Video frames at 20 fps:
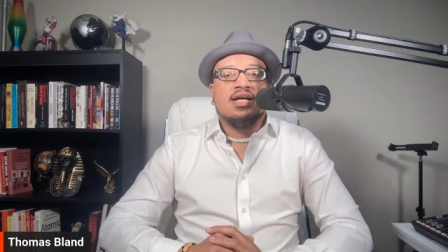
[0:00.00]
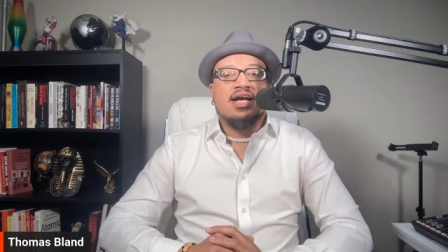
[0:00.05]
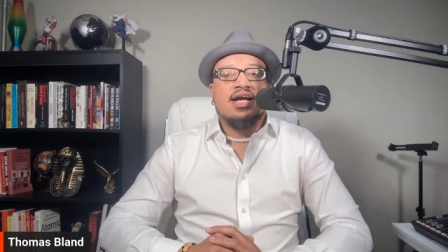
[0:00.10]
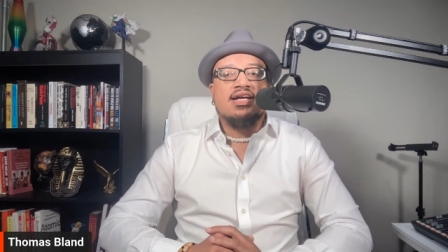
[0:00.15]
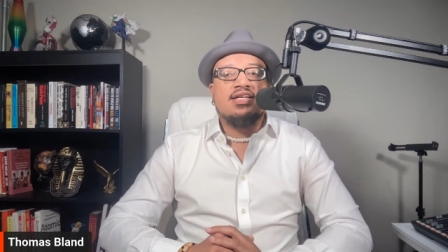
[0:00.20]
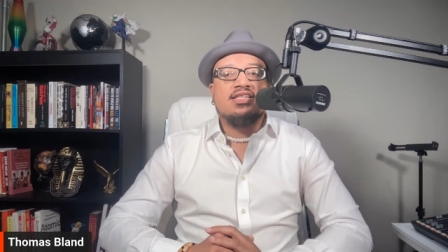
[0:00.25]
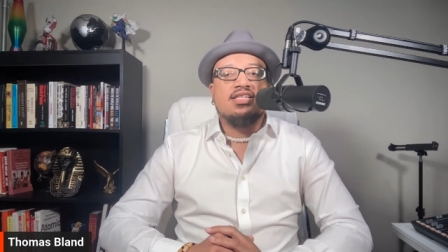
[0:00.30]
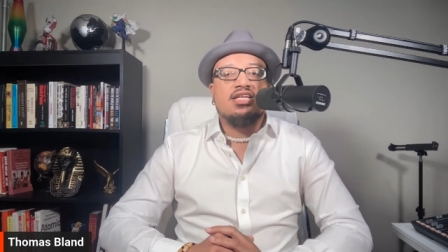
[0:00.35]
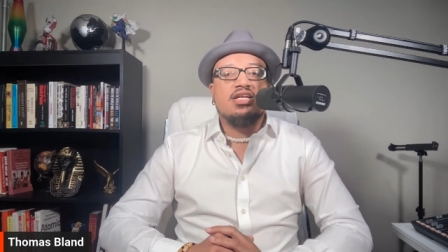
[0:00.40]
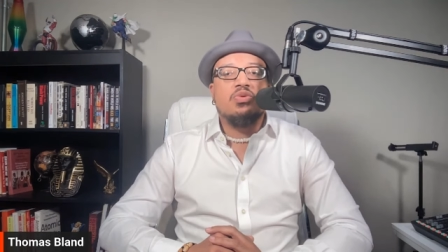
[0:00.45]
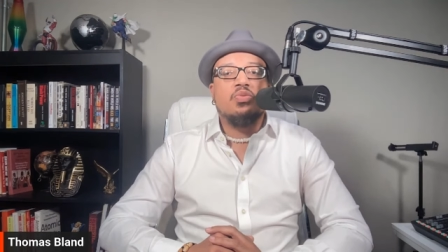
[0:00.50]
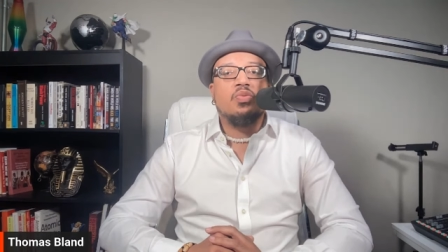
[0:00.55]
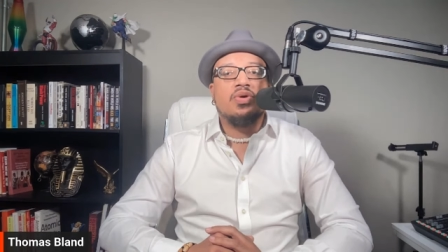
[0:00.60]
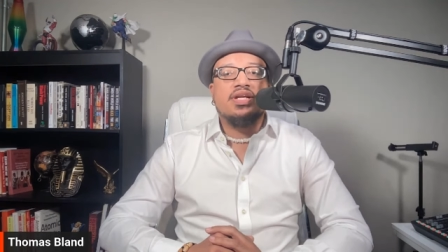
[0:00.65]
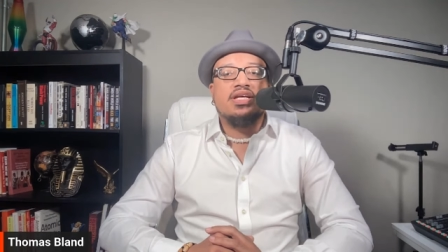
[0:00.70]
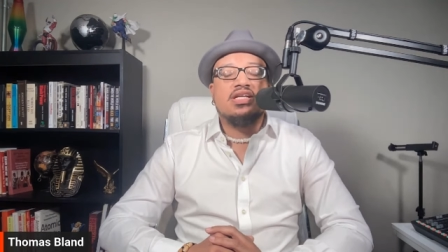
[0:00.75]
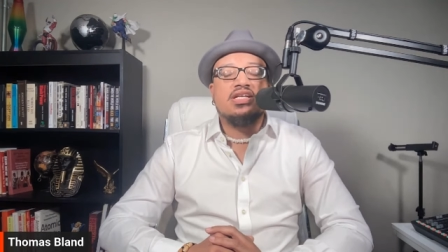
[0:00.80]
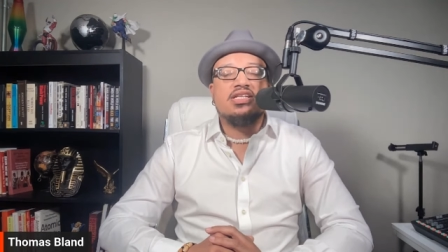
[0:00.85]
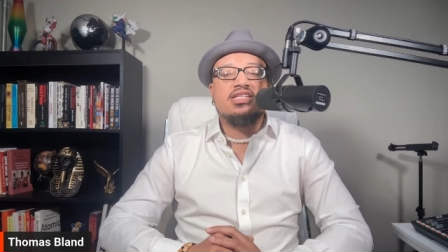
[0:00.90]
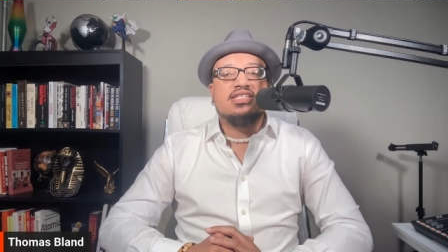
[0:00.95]
And then
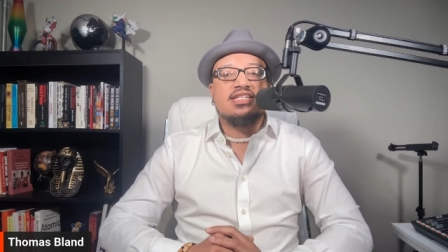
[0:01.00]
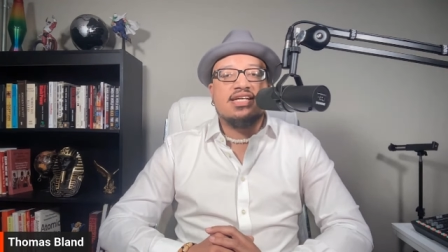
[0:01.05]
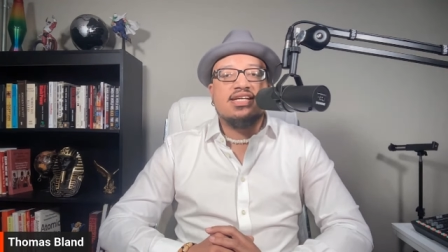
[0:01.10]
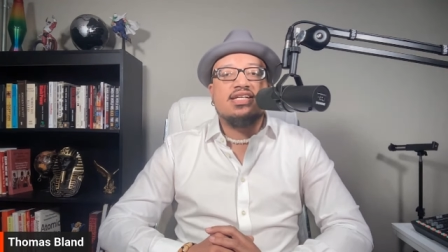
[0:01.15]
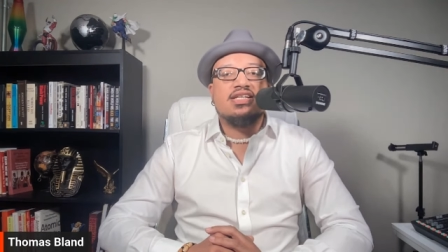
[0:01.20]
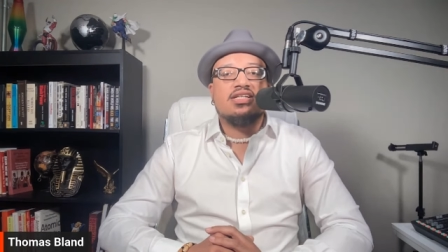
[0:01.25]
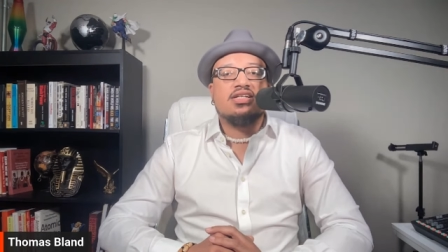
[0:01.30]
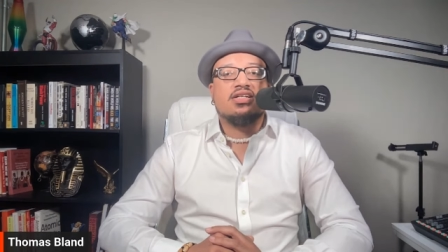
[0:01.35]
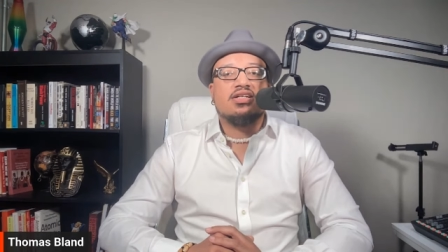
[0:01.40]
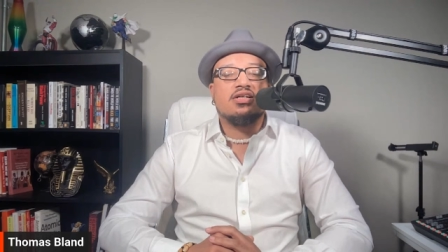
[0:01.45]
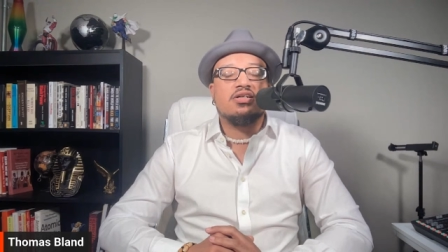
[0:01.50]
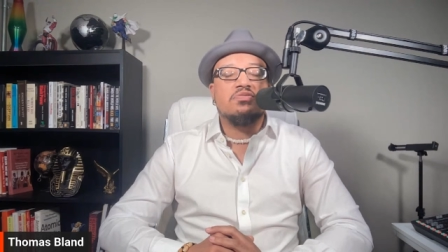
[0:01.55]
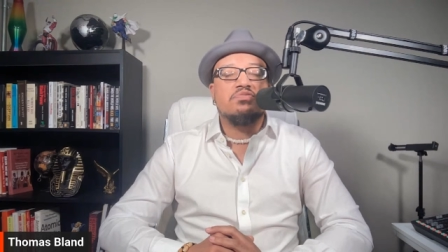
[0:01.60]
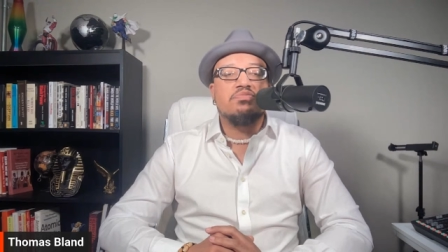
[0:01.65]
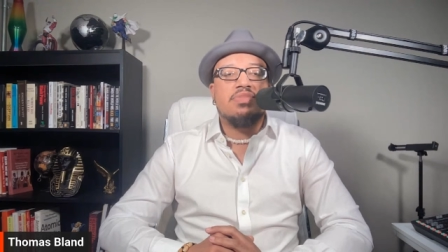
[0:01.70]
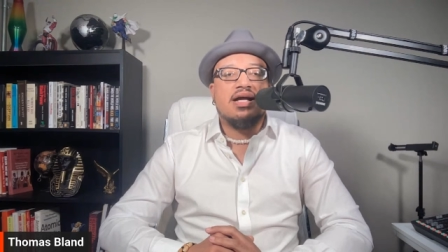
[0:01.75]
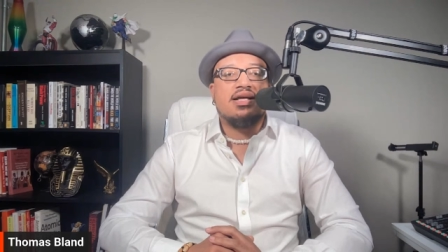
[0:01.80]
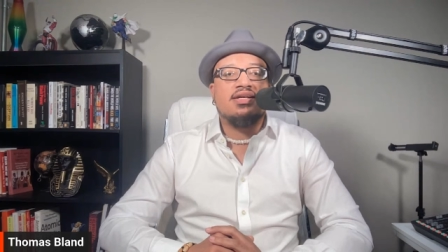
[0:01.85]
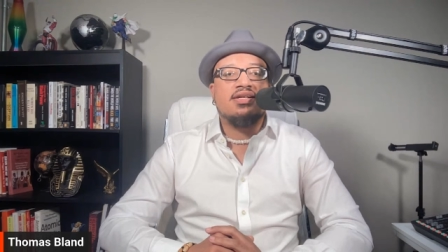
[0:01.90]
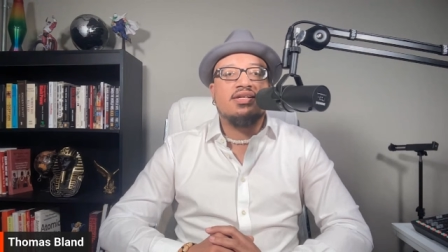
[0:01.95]
when he didn't
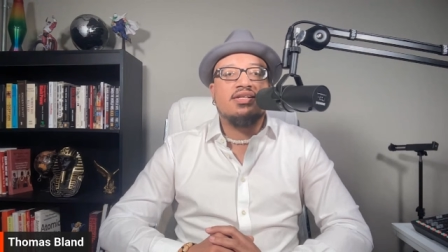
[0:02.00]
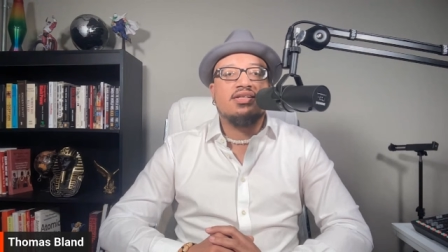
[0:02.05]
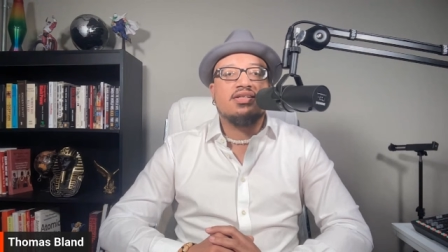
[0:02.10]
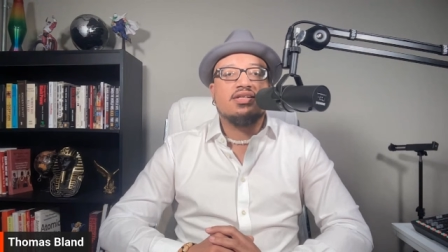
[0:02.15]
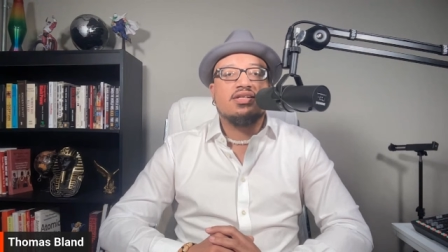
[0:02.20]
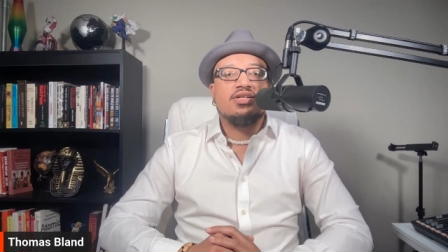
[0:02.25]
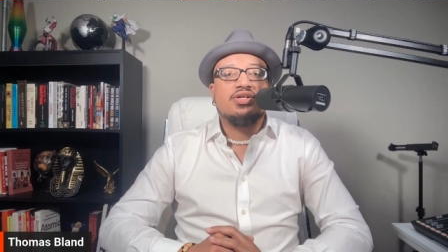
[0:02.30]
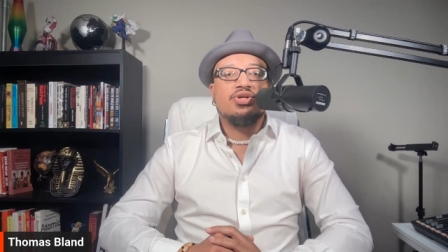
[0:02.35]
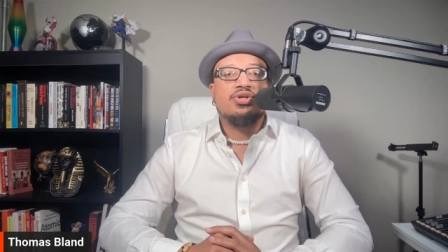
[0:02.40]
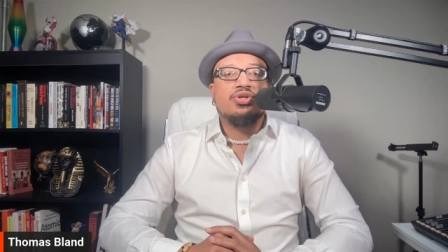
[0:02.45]
come back,